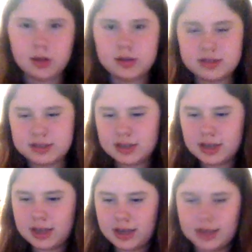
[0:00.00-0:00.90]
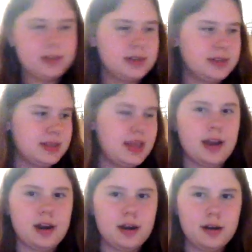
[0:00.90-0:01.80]
Disneyland is
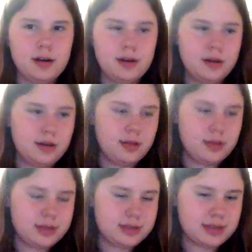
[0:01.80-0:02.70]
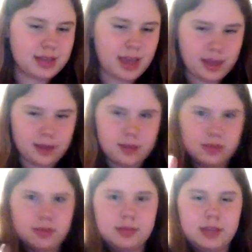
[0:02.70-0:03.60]
there. This is like
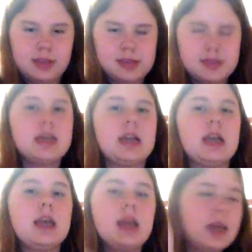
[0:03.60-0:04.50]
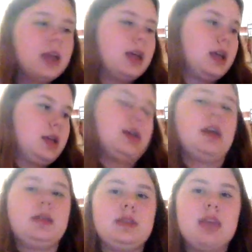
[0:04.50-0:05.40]
the like
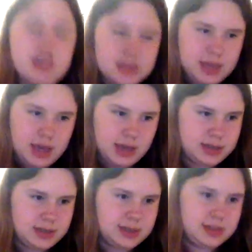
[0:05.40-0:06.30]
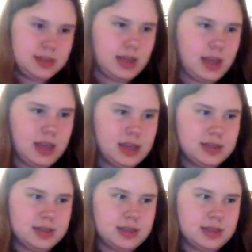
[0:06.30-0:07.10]
gate thing, and Disneyland is